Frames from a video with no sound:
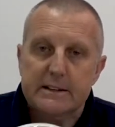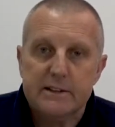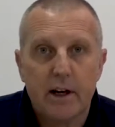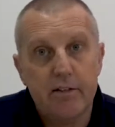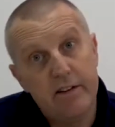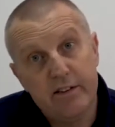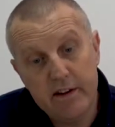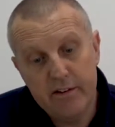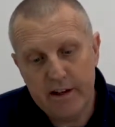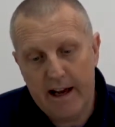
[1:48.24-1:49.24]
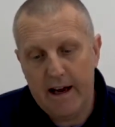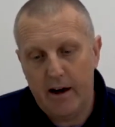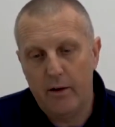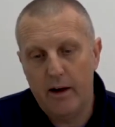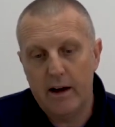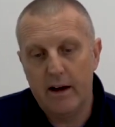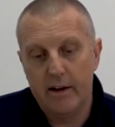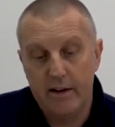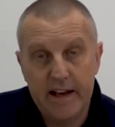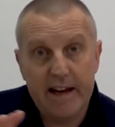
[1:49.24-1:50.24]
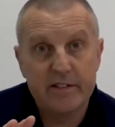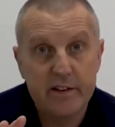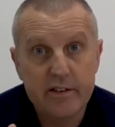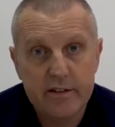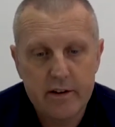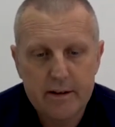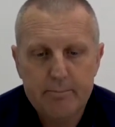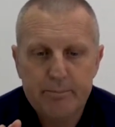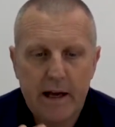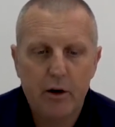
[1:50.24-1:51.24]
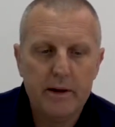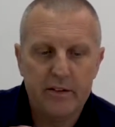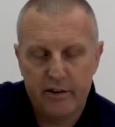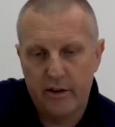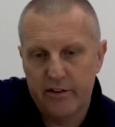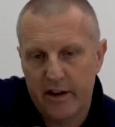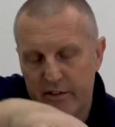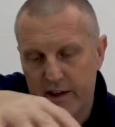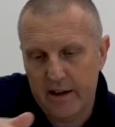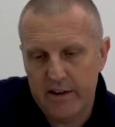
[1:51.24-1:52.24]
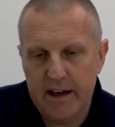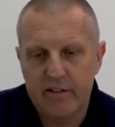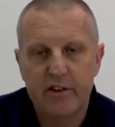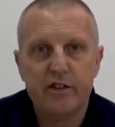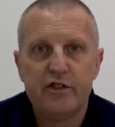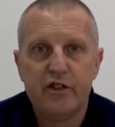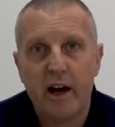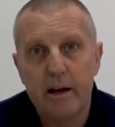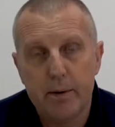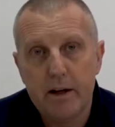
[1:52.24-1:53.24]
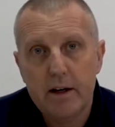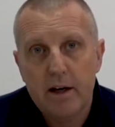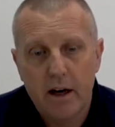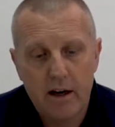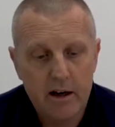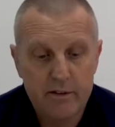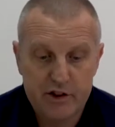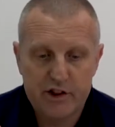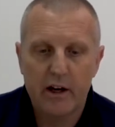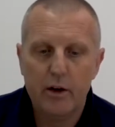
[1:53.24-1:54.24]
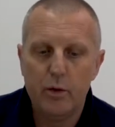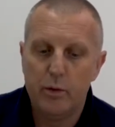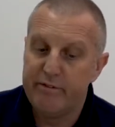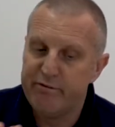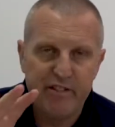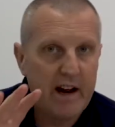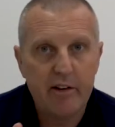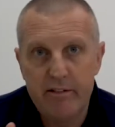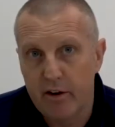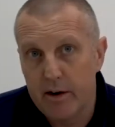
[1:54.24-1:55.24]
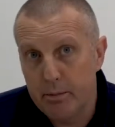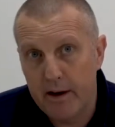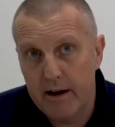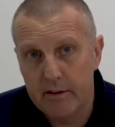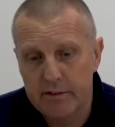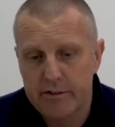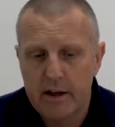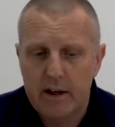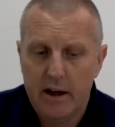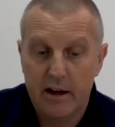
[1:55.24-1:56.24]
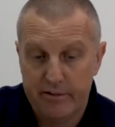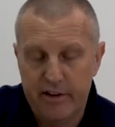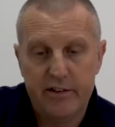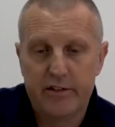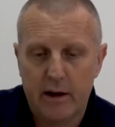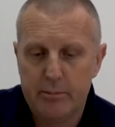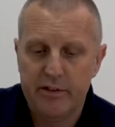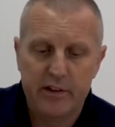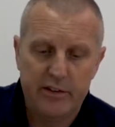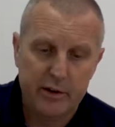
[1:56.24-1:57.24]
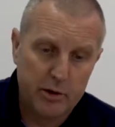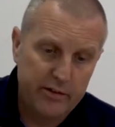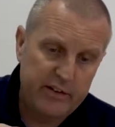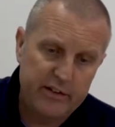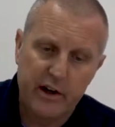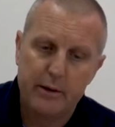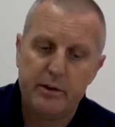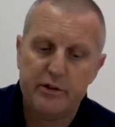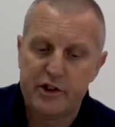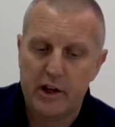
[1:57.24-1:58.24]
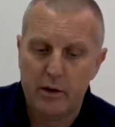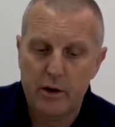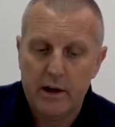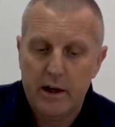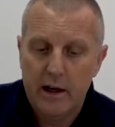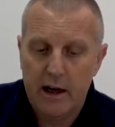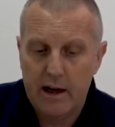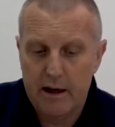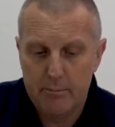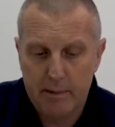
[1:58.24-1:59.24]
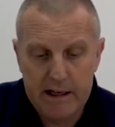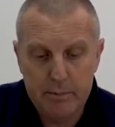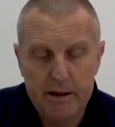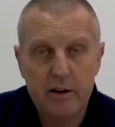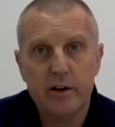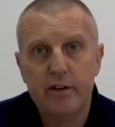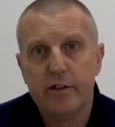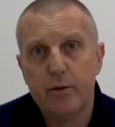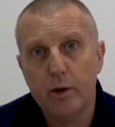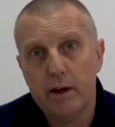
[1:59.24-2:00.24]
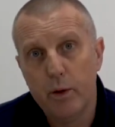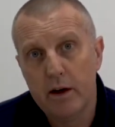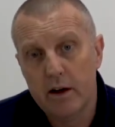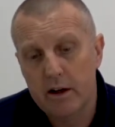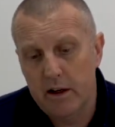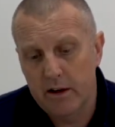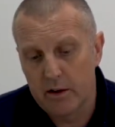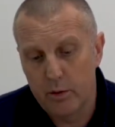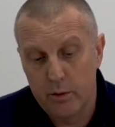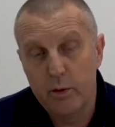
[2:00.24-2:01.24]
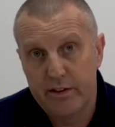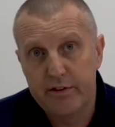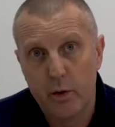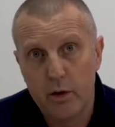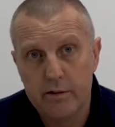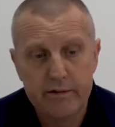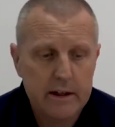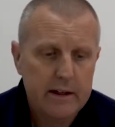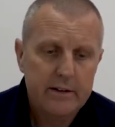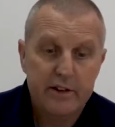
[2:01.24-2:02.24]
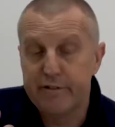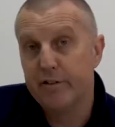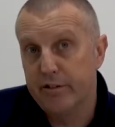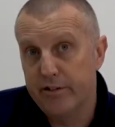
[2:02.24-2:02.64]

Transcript: So this is our Nexus helmet, so it's our Nexus shape of shell. We're very proud of this type of system, or this type of shell, mainly because we thought of different